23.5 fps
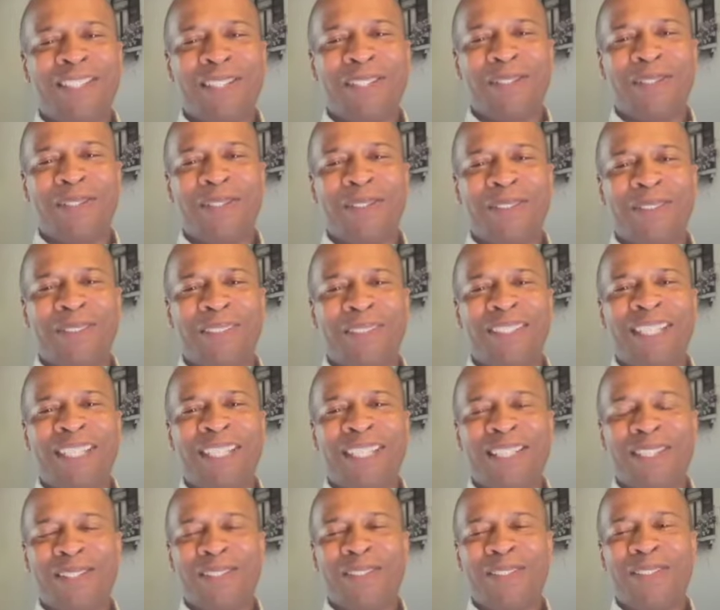cool.
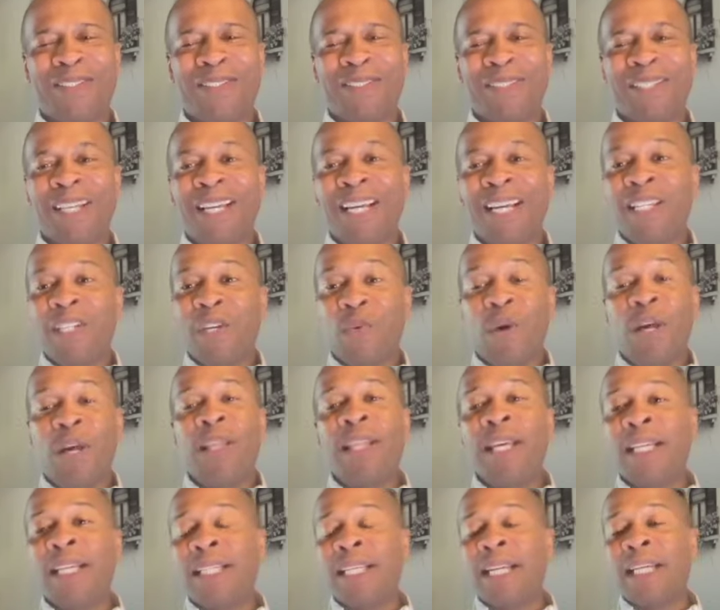That's cool. So one of
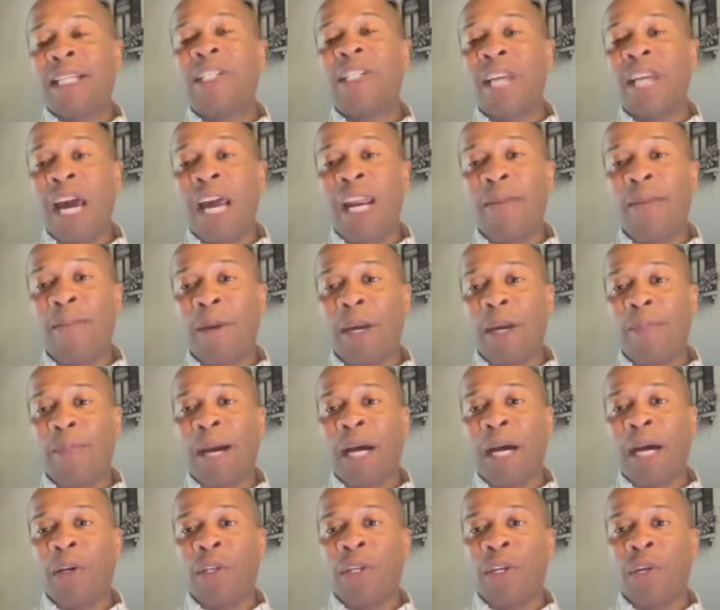the things that excited me
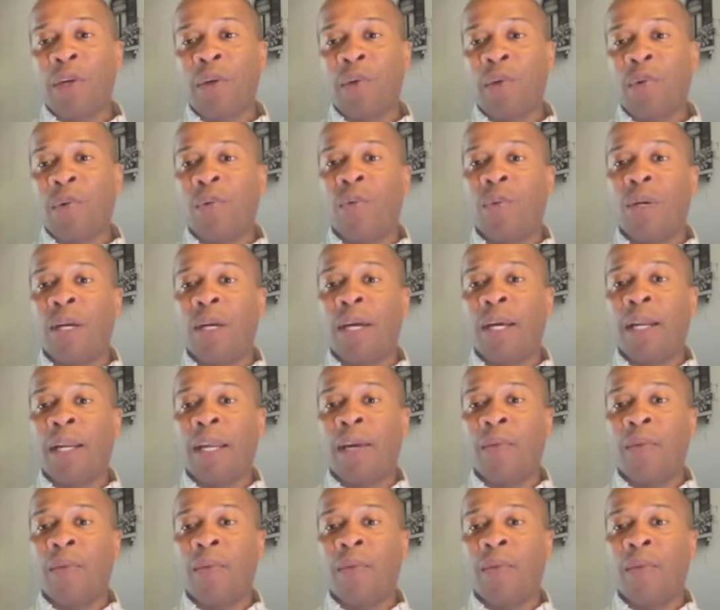about you and,